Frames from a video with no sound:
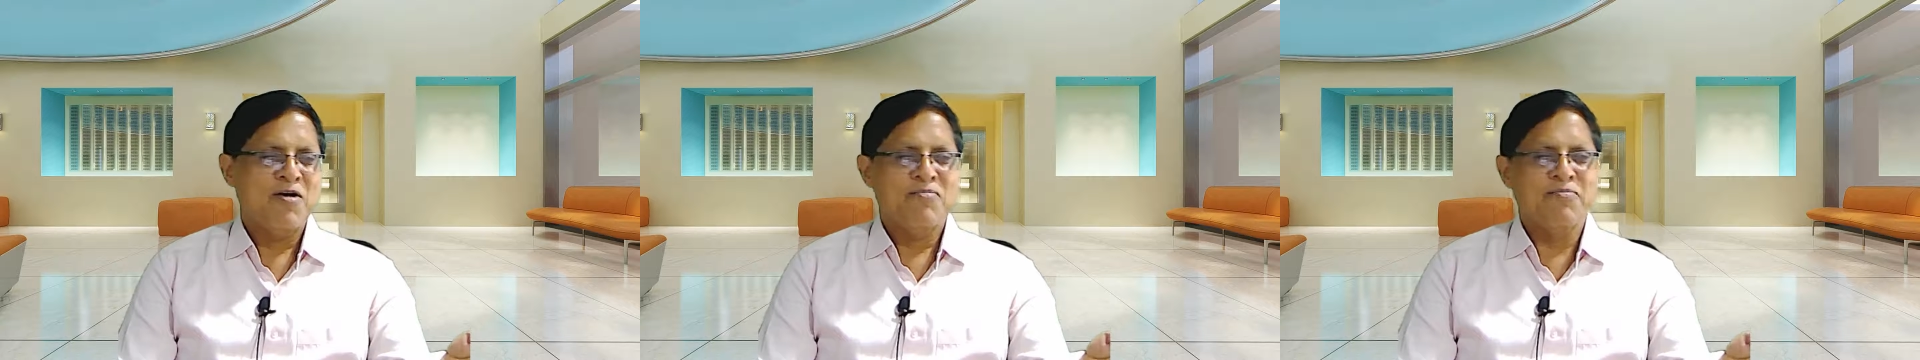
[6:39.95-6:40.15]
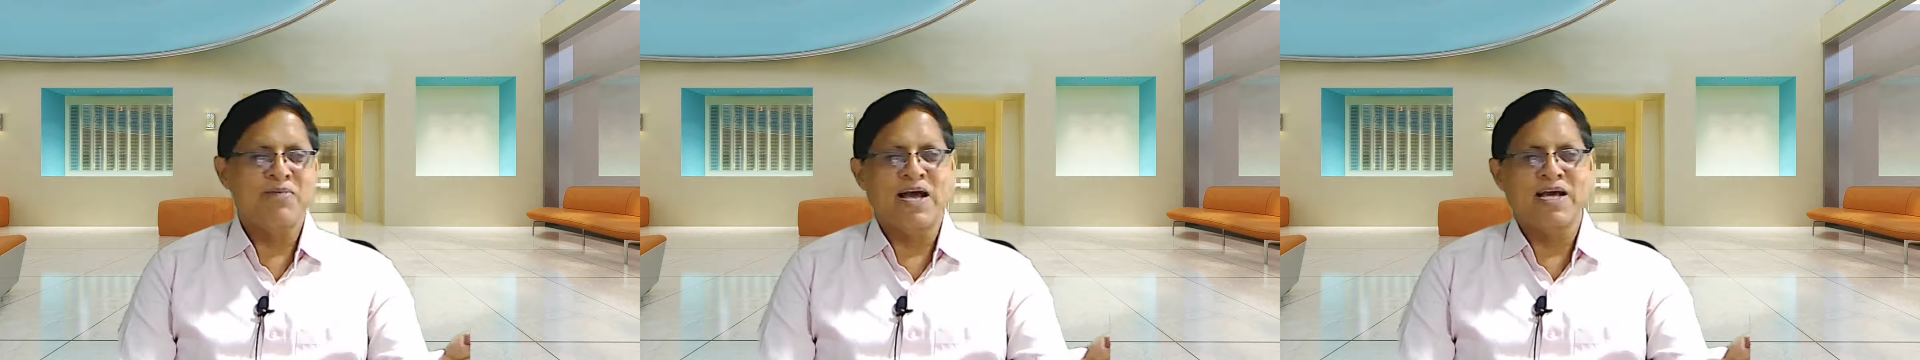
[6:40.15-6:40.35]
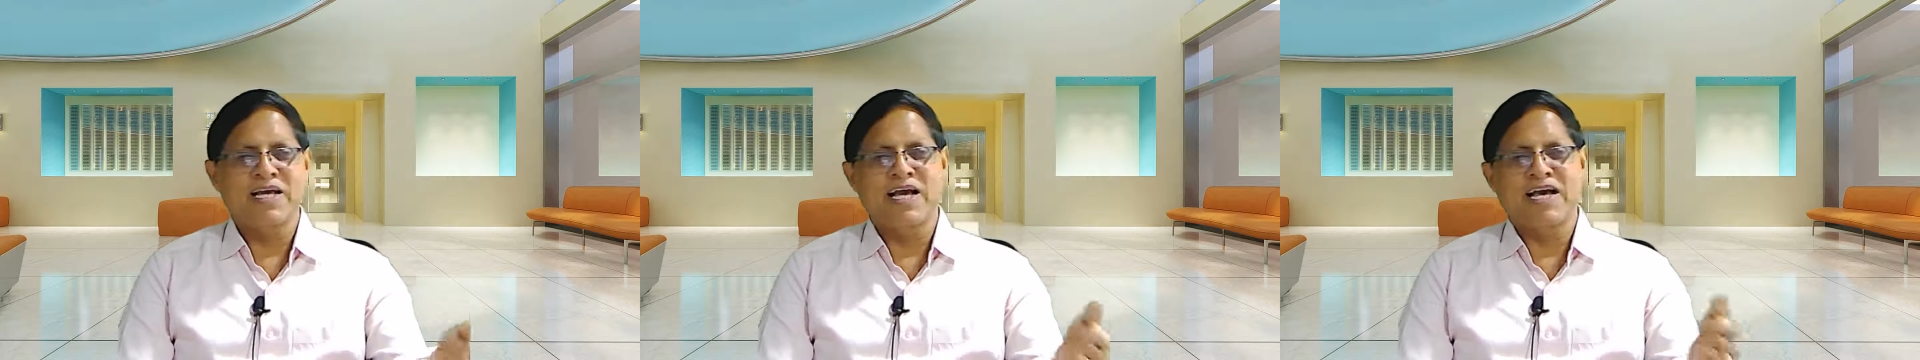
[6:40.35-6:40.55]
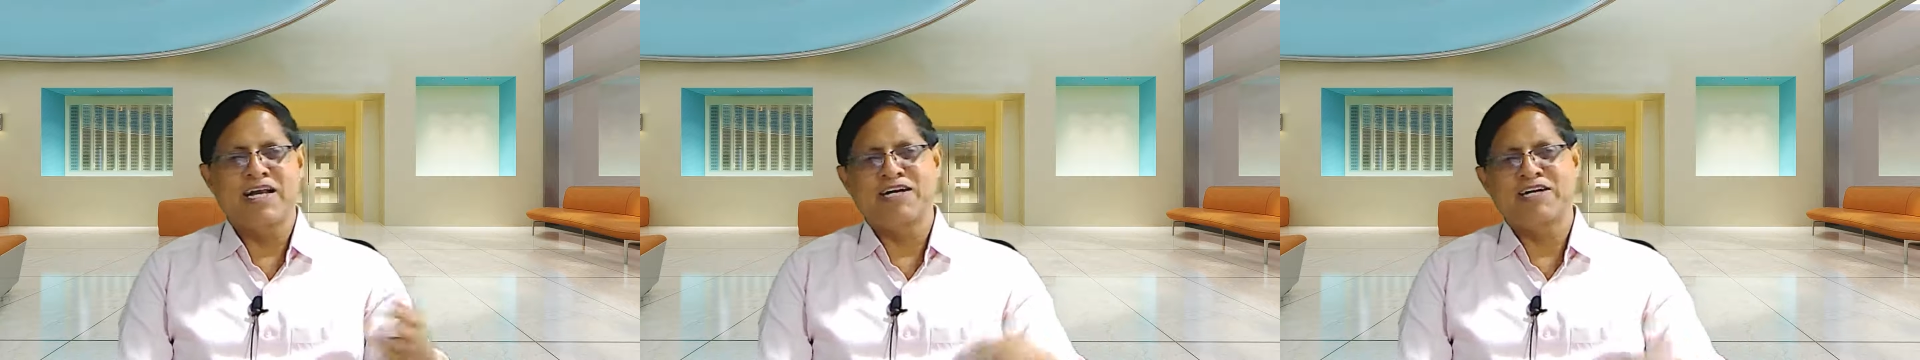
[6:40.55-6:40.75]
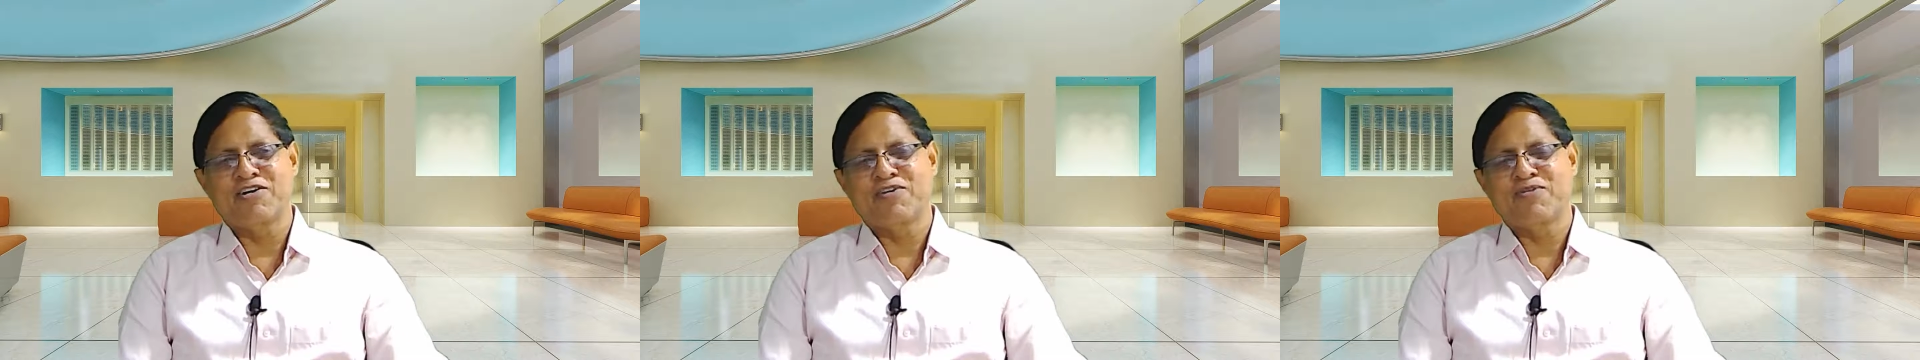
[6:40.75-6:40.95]
bank
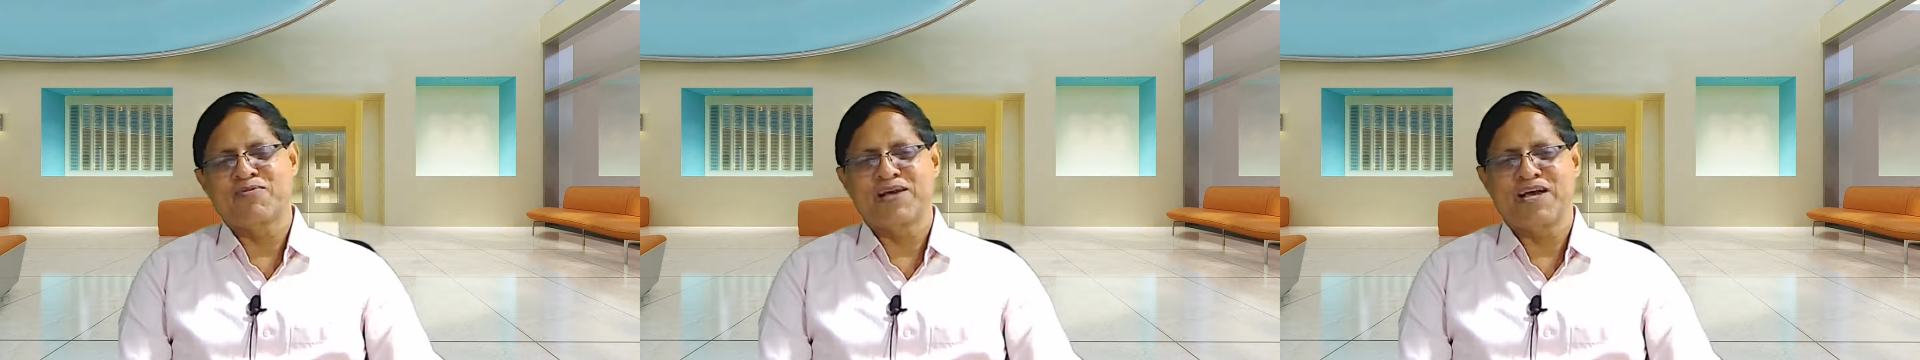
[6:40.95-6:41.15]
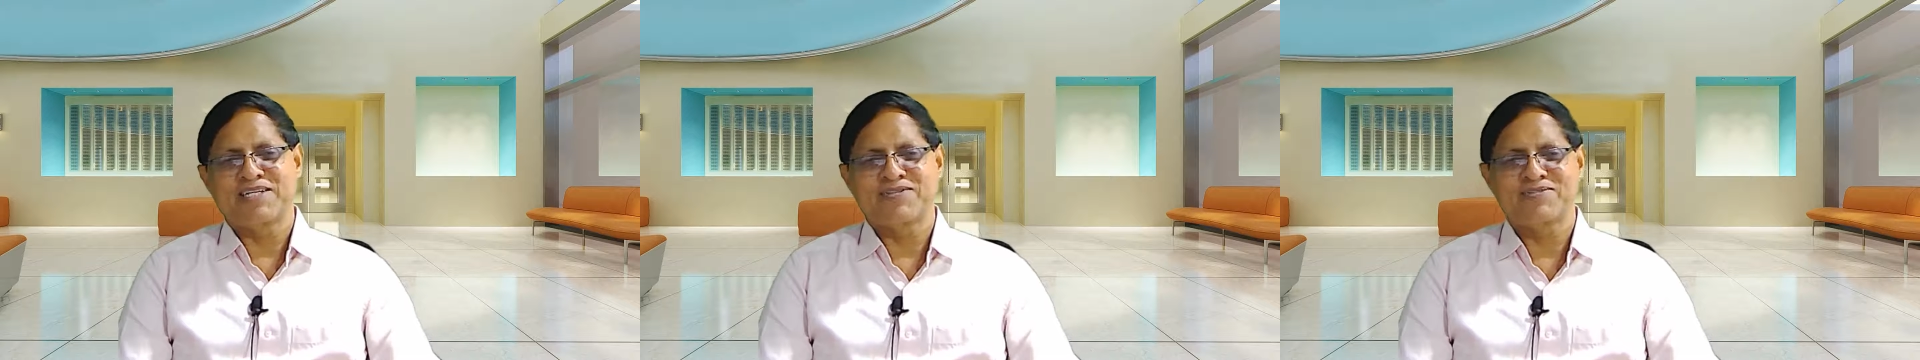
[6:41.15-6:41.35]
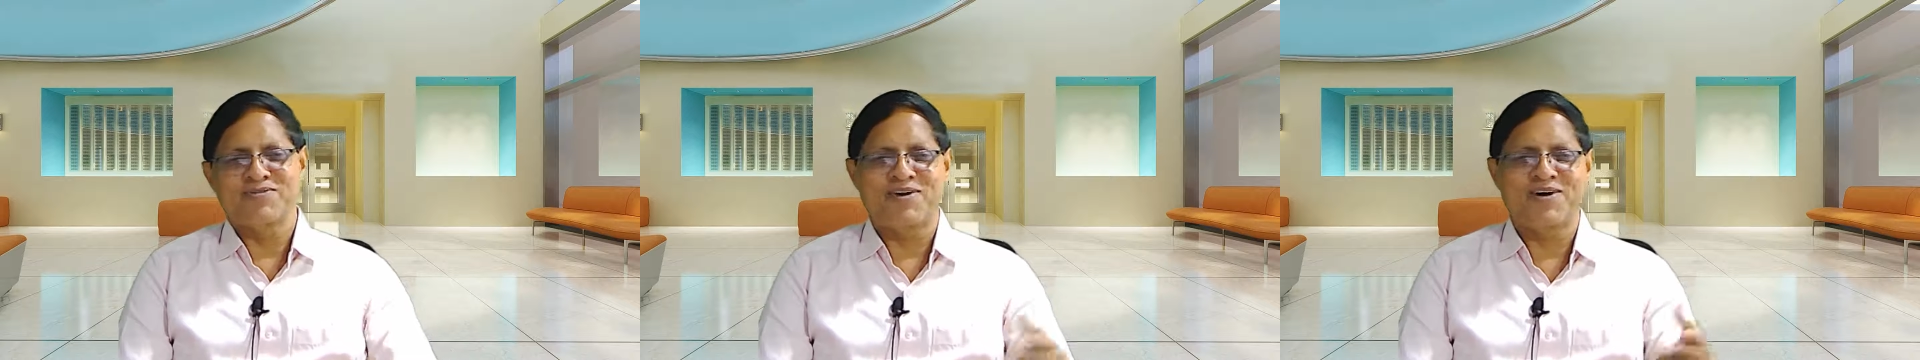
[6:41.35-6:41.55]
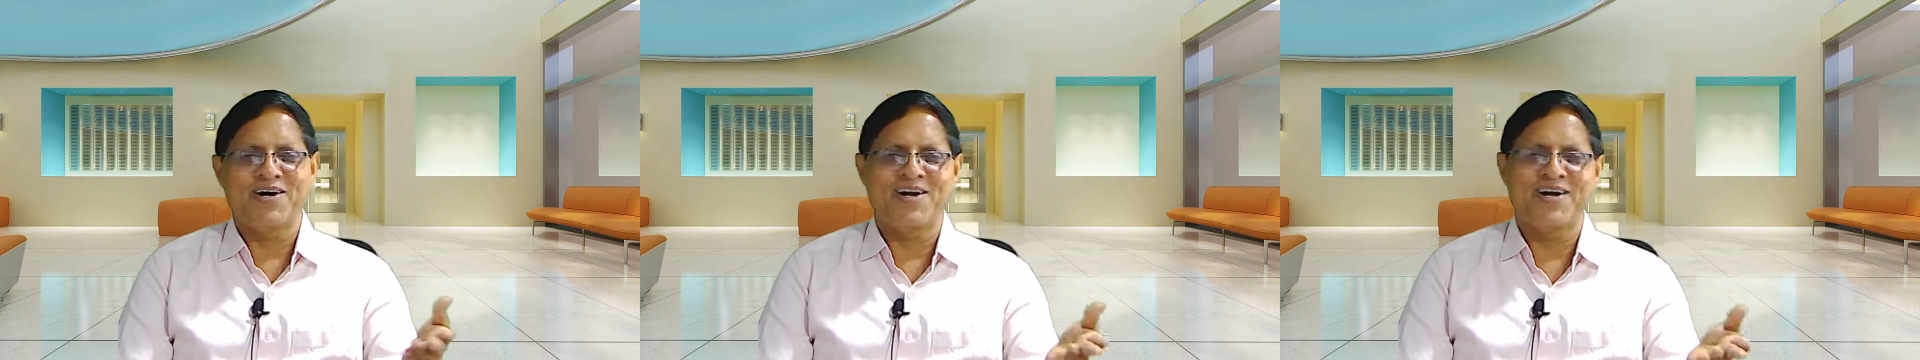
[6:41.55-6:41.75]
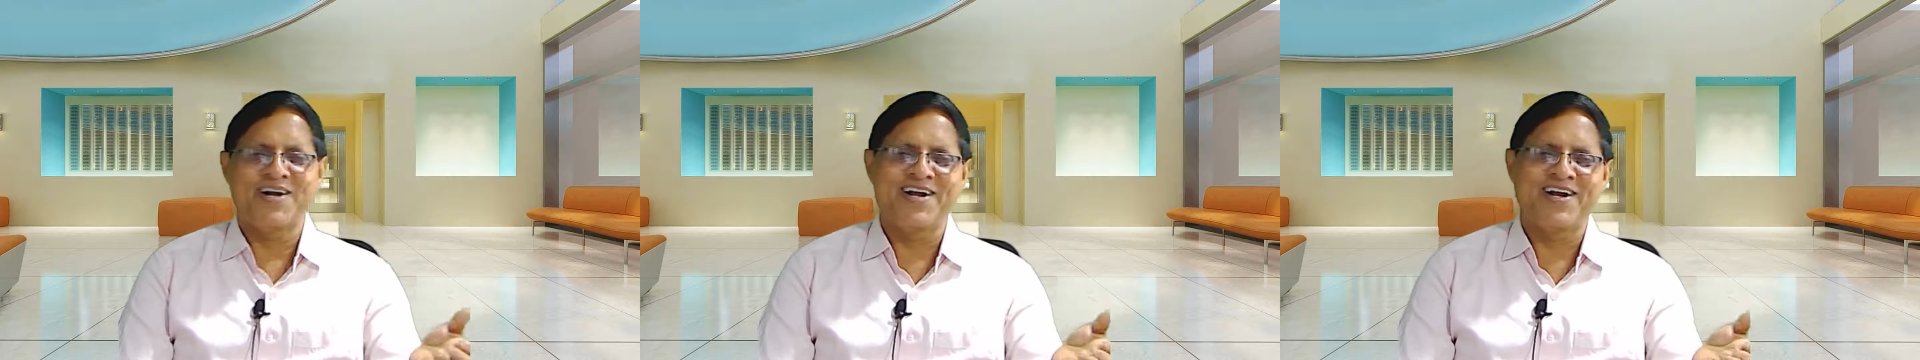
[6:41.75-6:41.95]
guarantee to be accepted.